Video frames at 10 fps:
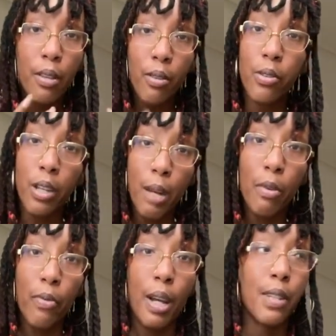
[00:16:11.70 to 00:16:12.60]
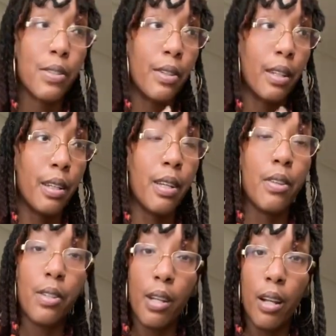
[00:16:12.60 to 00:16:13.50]
that those animal fats, the
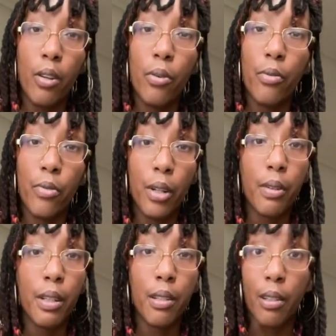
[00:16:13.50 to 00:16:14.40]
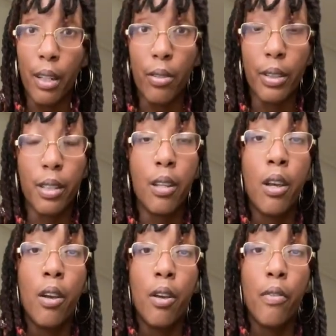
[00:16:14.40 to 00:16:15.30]
ghee, the tallow, very lanolin,
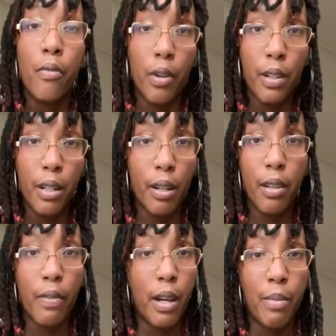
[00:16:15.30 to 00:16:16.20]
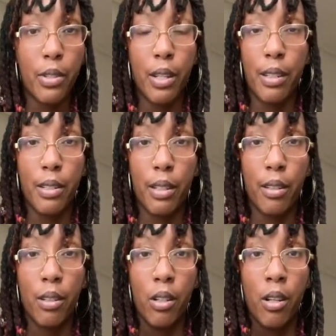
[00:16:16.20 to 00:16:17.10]
very high in vitamins A and D.
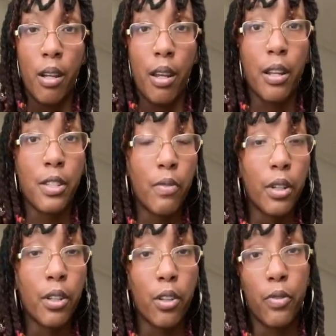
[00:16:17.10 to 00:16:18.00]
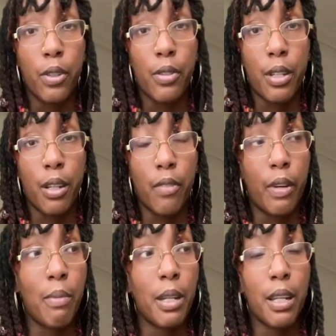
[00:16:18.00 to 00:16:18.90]
And that's very good for your
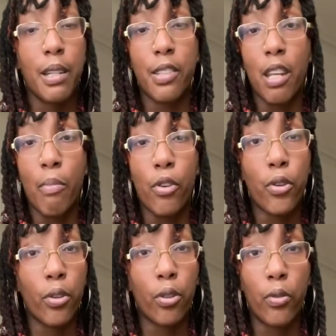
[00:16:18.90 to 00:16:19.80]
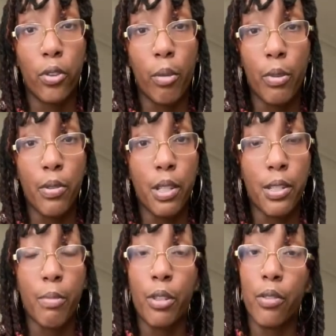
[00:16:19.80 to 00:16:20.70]
skin. Vitamin A and D are both critical for your immune
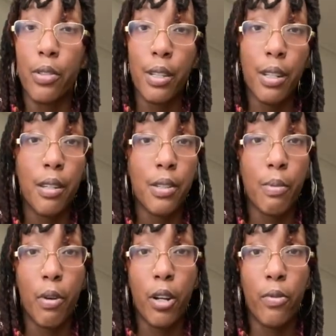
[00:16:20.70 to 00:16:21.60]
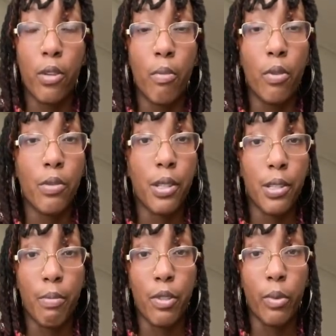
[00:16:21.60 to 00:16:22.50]
system, and your skin is a part of your immune
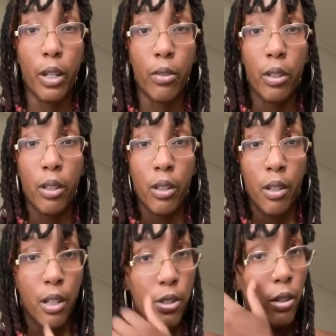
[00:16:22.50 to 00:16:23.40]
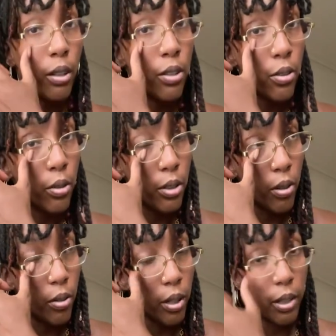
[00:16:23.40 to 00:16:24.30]
system as well. It's the largest
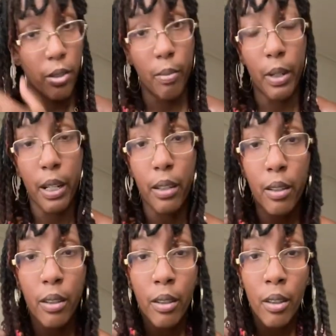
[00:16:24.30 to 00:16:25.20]
organ in your body.